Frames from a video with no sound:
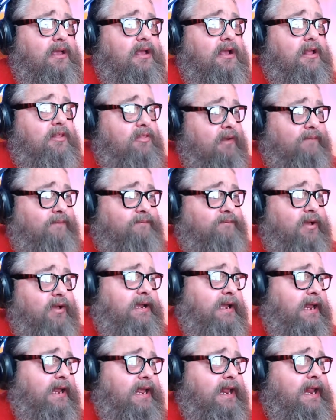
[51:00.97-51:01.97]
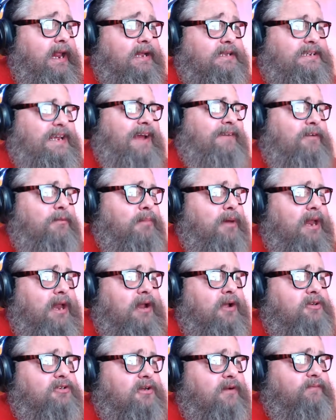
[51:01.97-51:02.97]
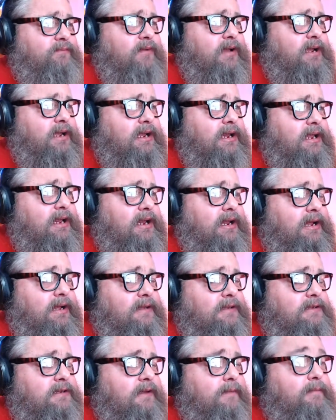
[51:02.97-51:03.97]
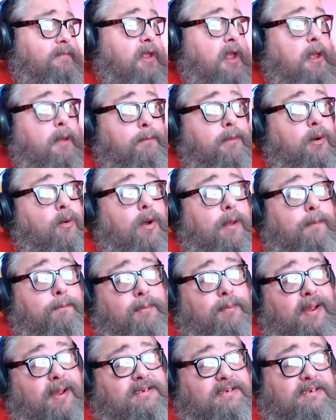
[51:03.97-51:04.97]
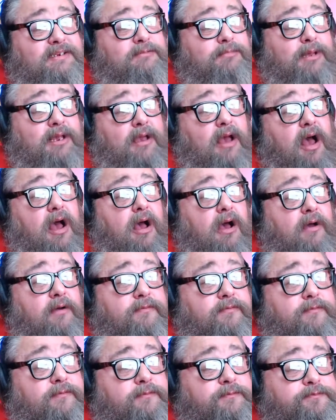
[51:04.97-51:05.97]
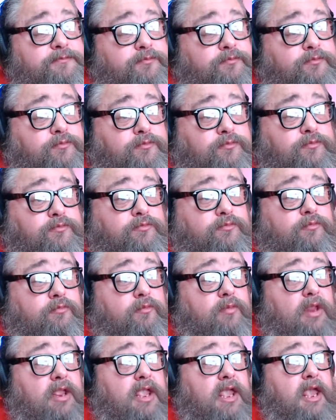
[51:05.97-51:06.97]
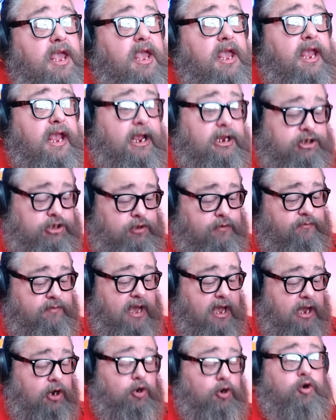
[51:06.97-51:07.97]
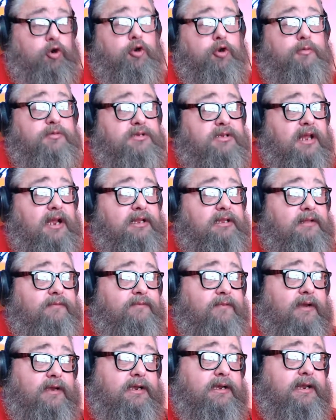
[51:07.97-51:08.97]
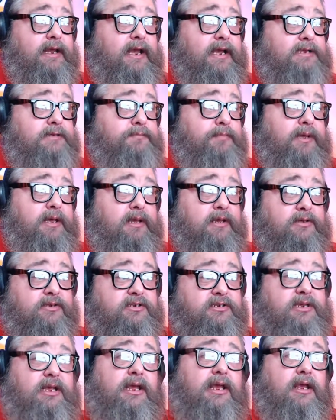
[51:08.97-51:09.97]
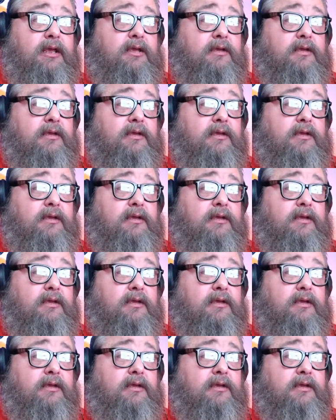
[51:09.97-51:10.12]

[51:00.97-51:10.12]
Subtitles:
They're fucking idiots. Everybody knows they're fucking idiots. But what pisses me off is you've got groups like the fucking SPLC,